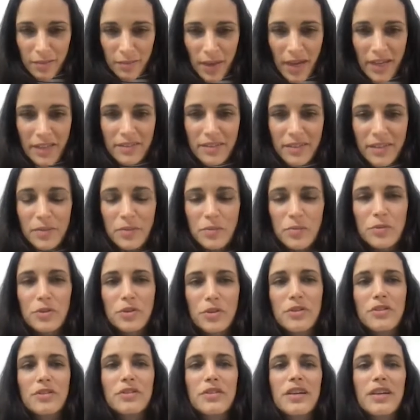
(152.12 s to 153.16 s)
my team
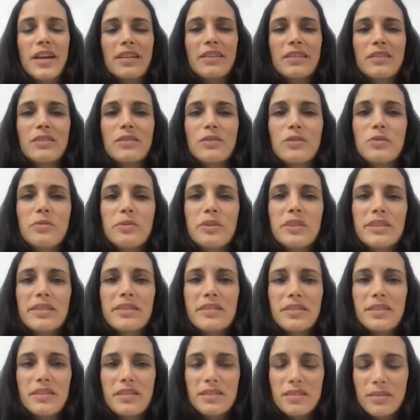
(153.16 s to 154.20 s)
were asked to build a
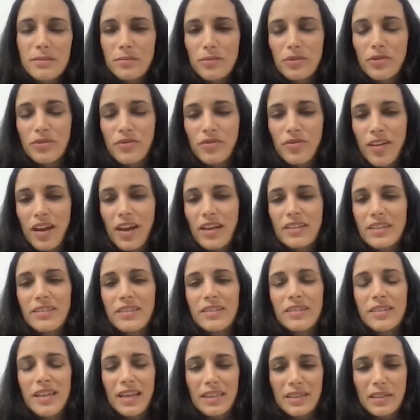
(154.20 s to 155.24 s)
system to
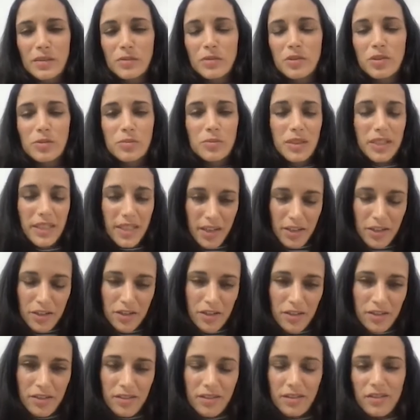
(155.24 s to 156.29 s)
find data
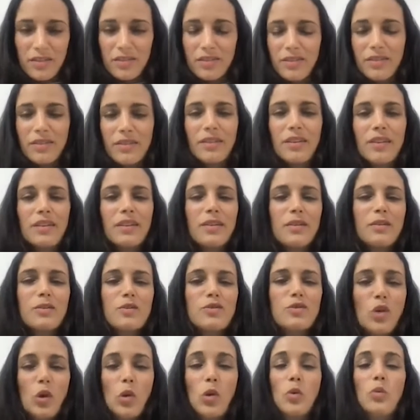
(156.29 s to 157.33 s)
duplications.
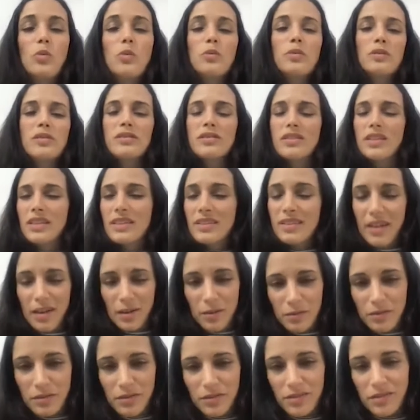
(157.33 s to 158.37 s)
So we sat
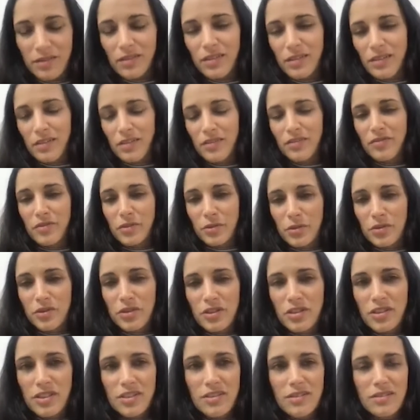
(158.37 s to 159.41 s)
down a few
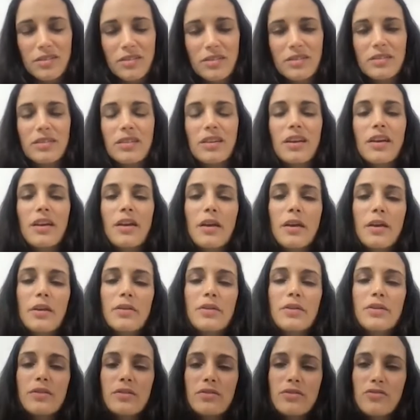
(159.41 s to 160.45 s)
engineers
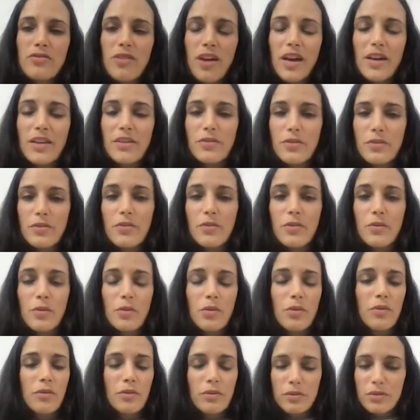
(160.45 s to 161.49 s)
and tried
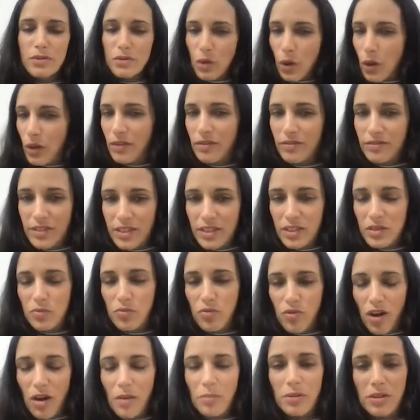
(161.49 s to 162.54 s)
to solve this
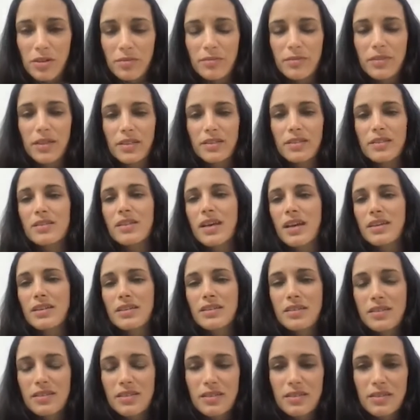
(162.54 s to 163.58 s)
problem and design
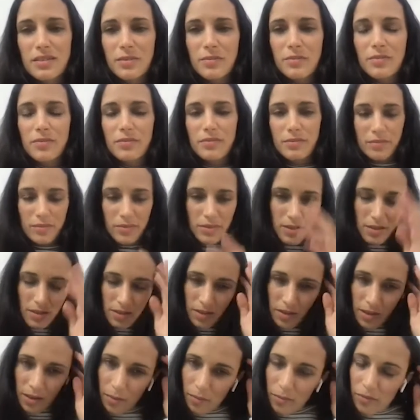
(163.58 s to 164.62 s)
a system
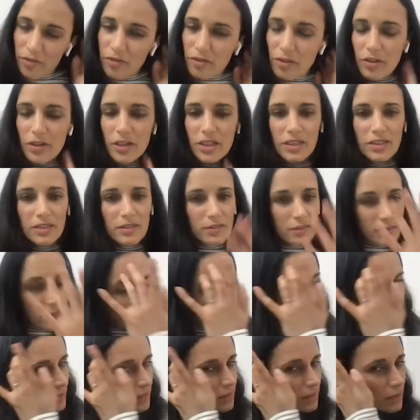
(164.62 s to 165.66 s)
for it.
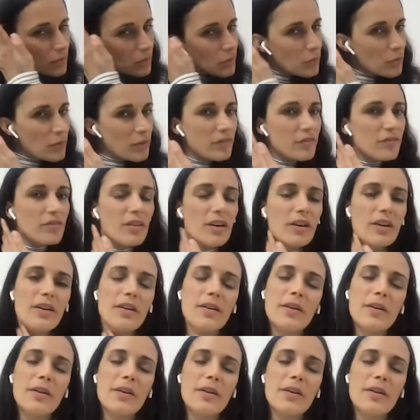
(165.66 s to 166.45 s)
We've